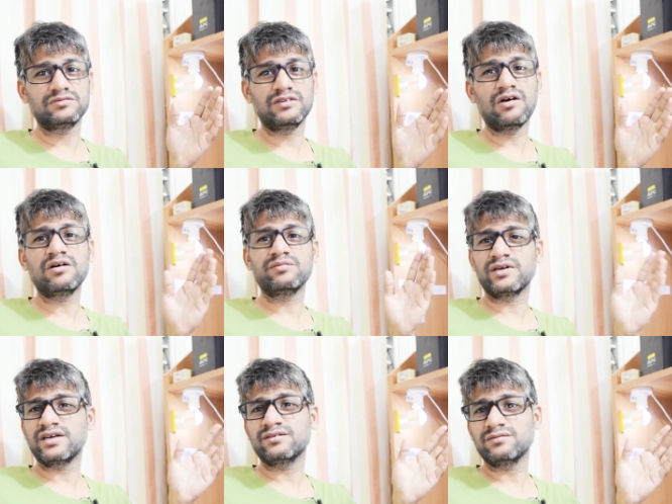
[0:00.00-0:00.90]
long
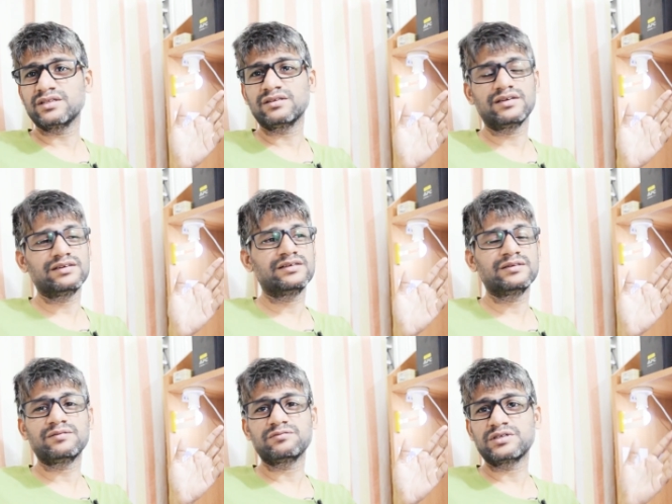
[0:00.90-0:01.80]
back once I did
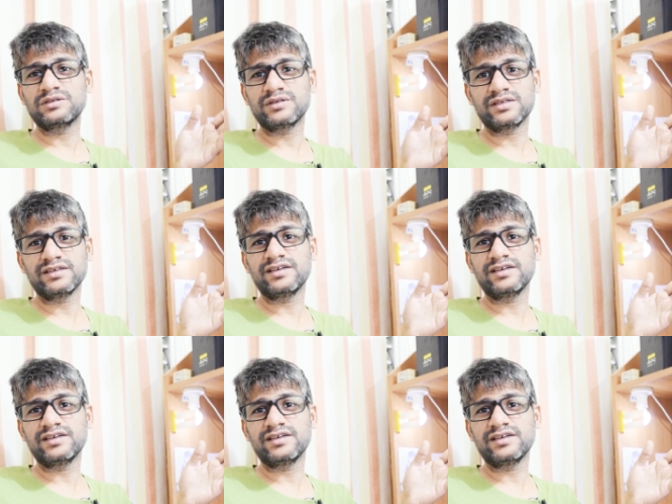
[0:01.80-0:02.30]
some video and